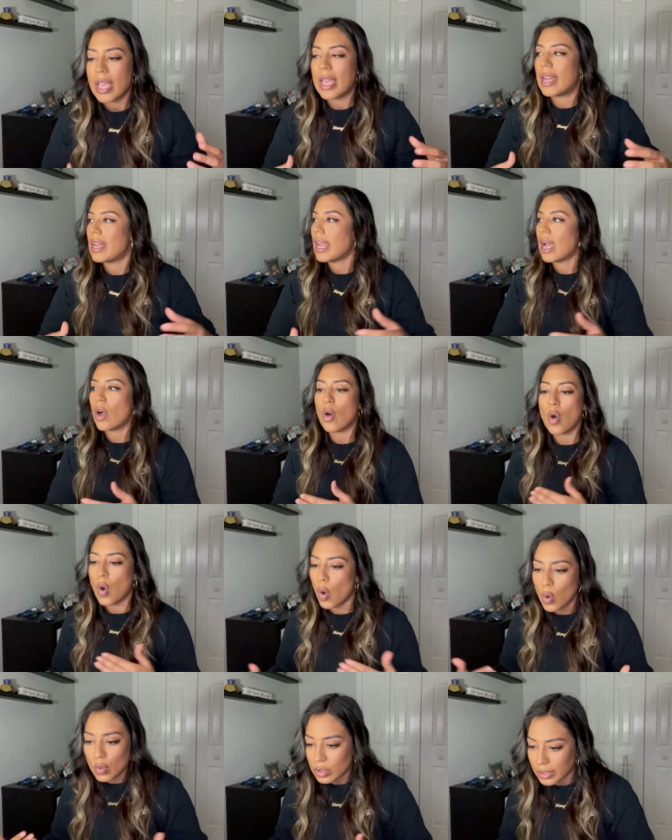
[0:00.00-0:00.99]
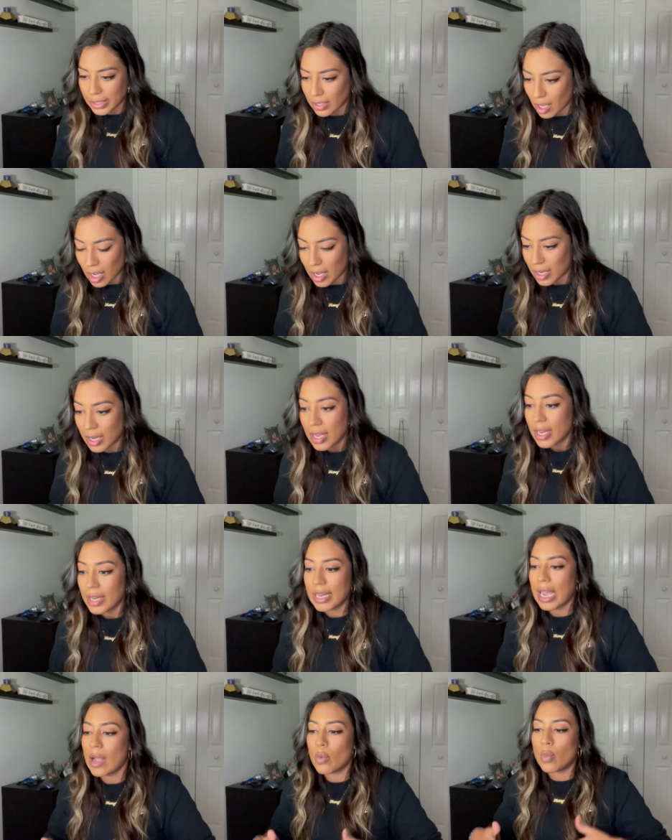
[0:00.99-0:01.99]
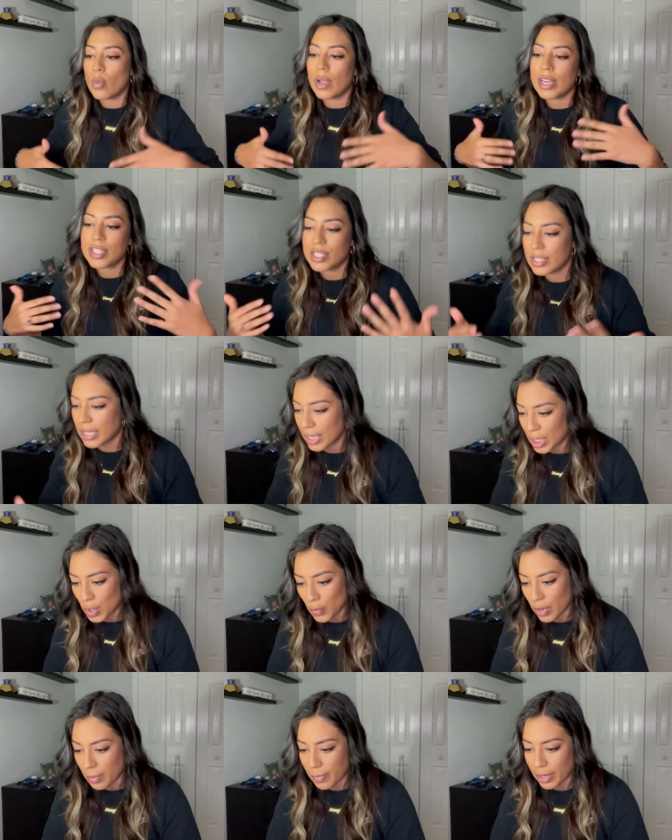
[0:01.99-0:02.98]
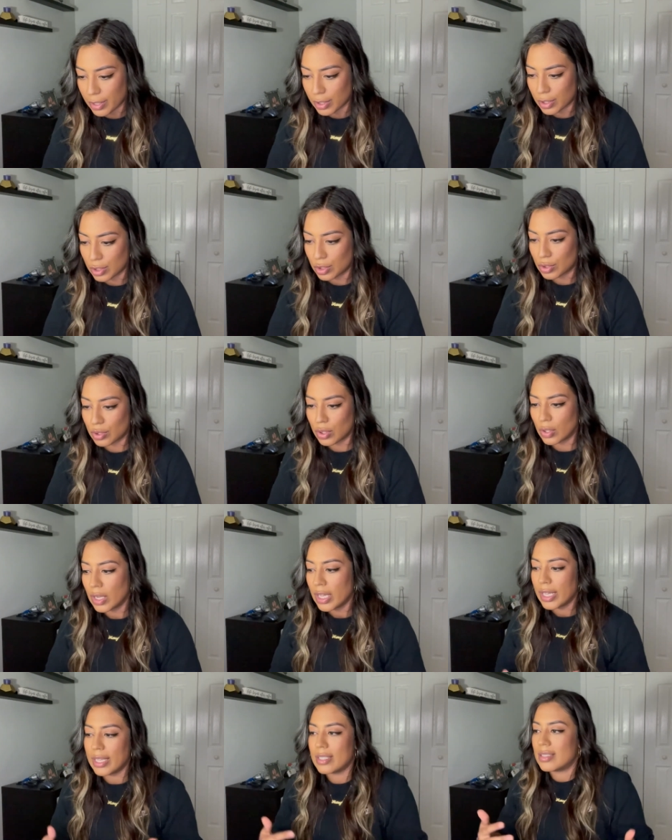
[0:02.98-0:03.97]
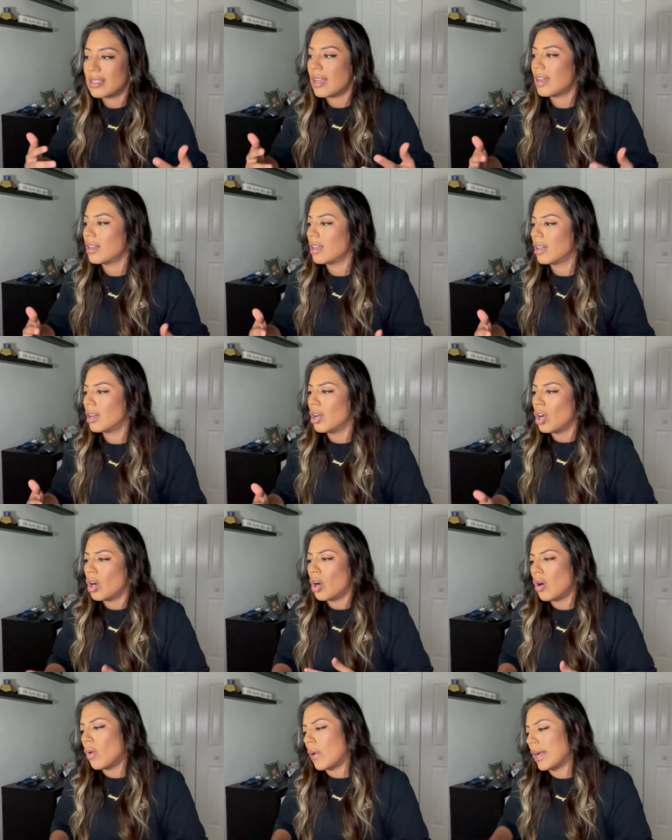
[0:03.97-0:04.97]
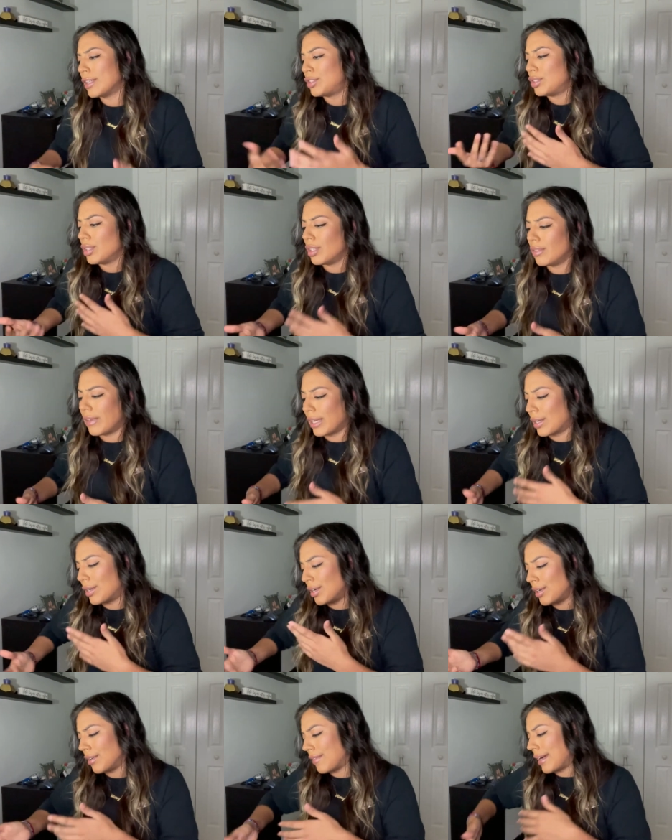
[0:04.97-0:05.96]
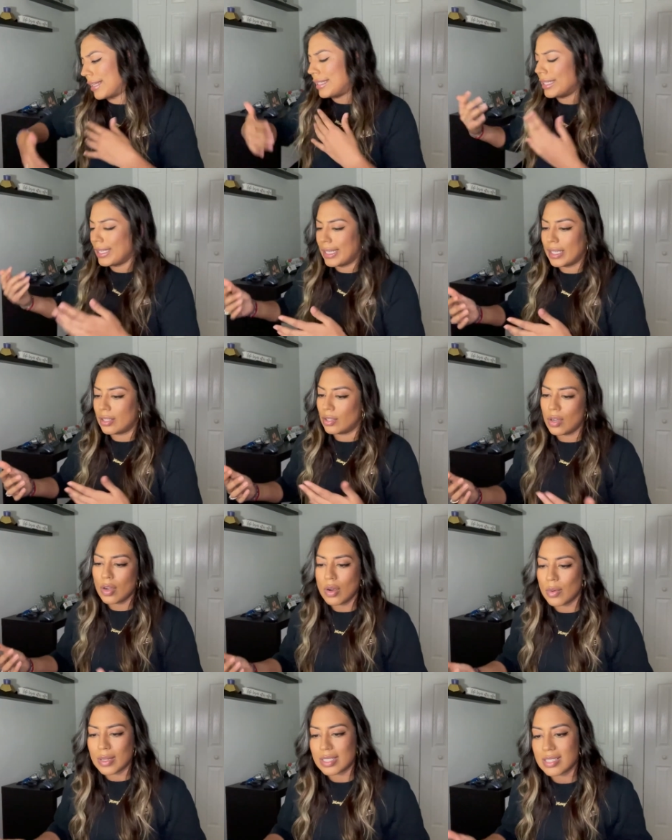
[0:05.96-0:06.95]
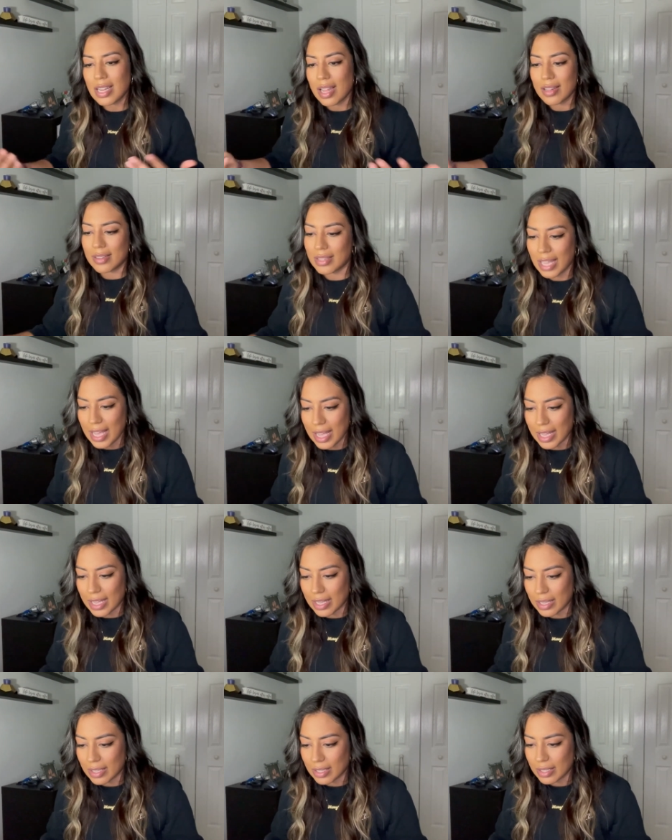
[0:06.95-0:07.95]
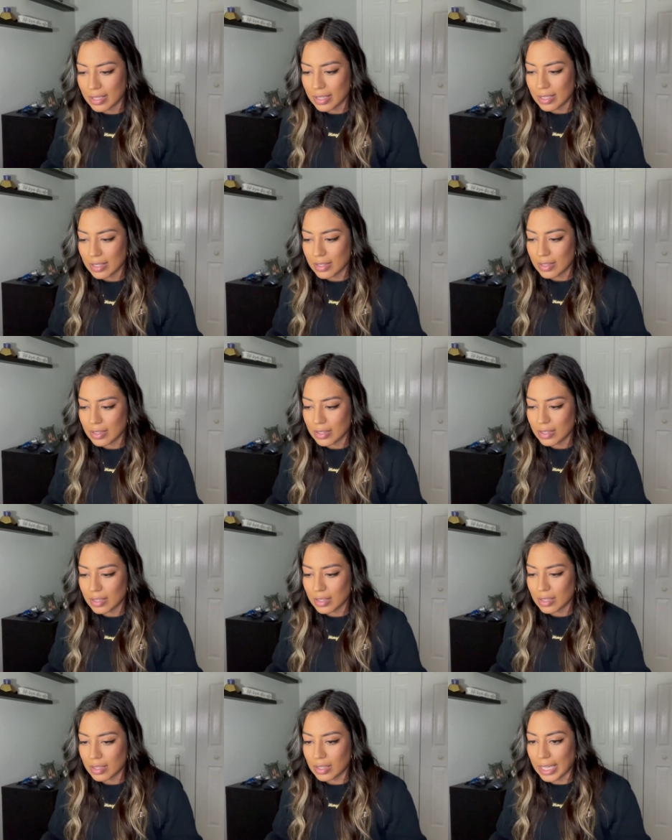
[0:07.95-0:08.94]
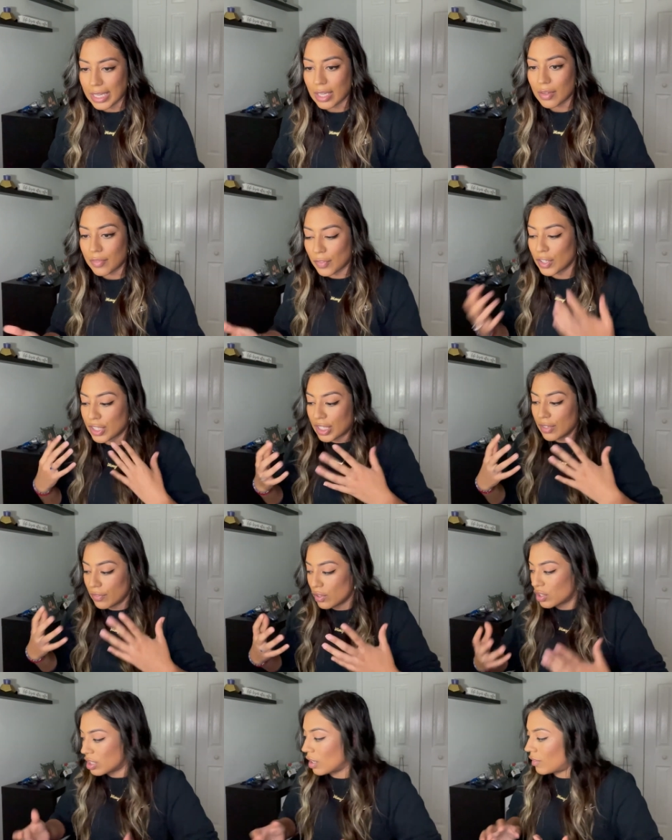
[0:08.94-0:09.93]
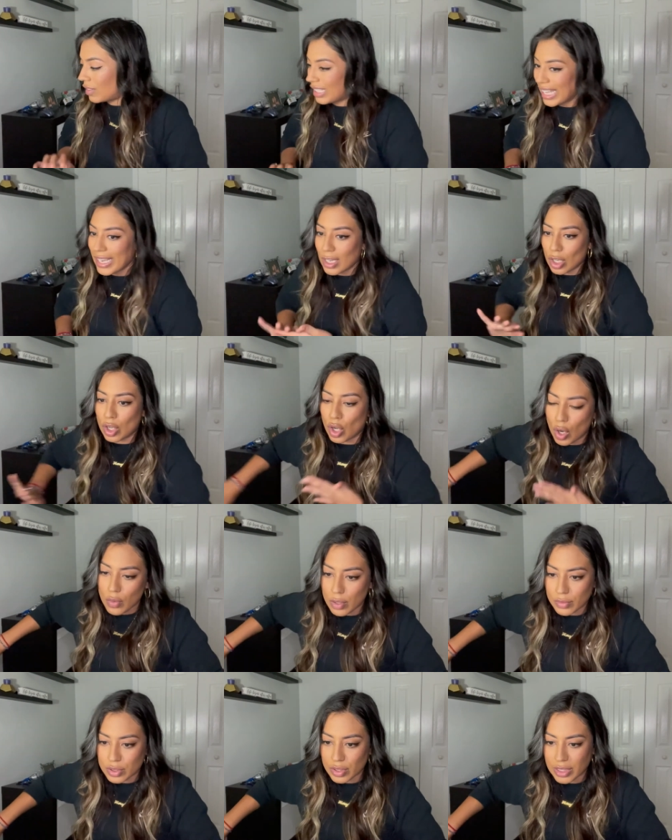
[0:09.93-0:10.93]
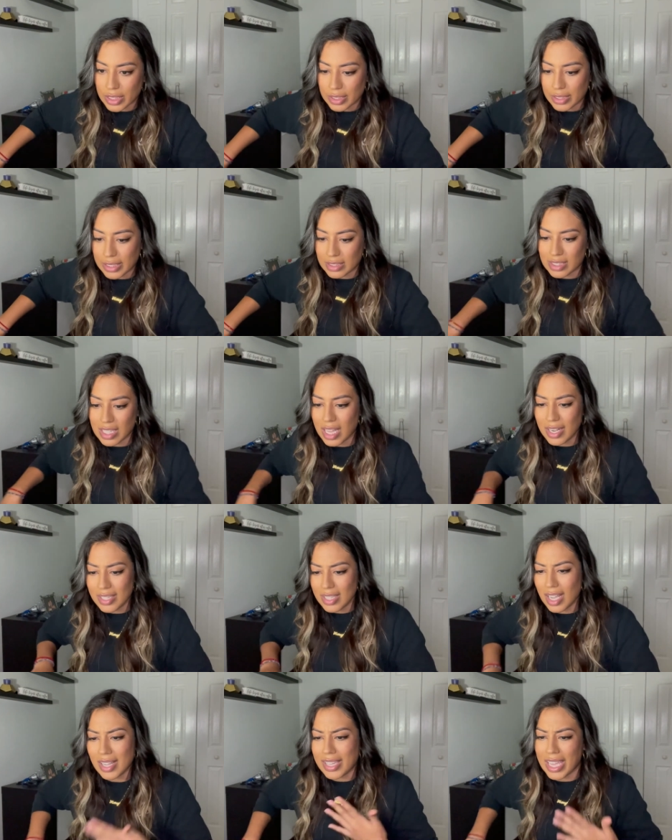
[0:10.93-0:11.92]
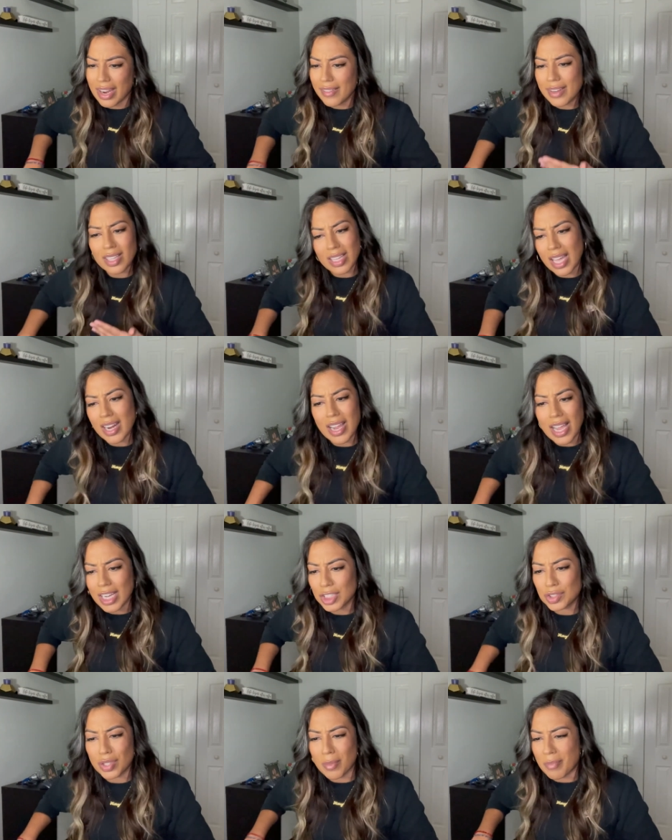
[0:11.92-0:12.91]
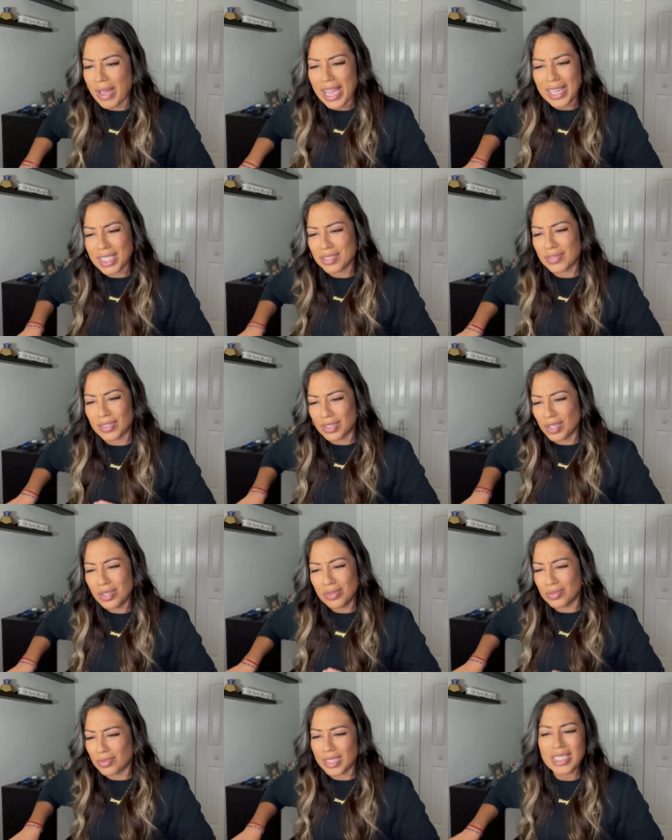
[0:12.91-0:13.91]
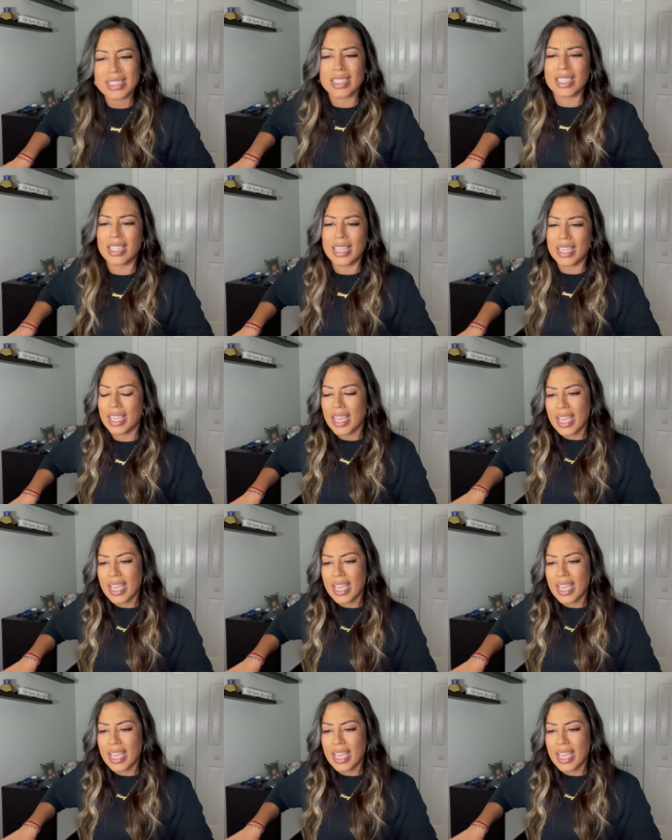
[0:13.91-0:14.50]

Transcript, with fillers: and not holding on, not wishing that you were in better control. It's not a oh I should have, I could have, I didn't. No, it's not that. Like, forgive yourself. Let go of certain things. A lot of y'all carry a lot of extra baggage for no reason. Like,